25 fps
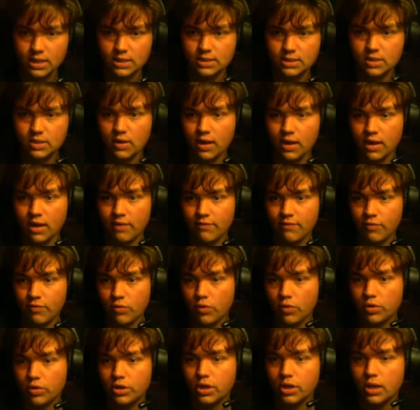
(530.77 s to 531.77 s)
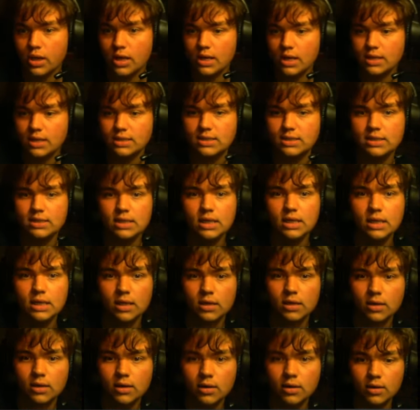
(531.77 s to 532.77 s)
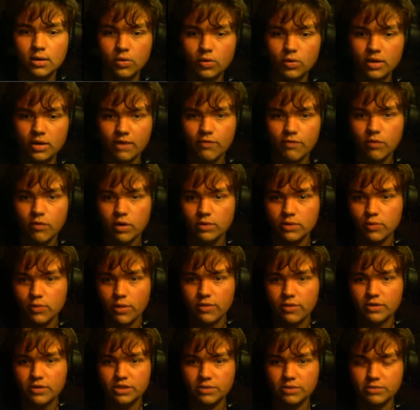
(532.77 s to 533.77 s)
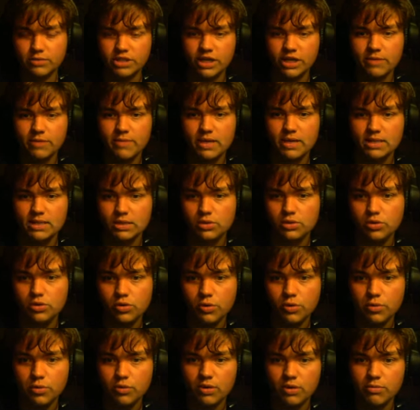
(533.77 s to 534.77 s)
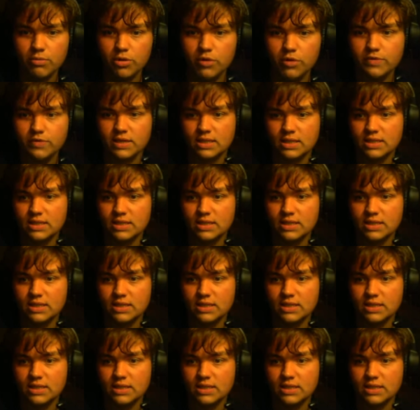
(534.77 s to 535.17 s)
So I have rook f1 with some checkmates in 2-3 moves,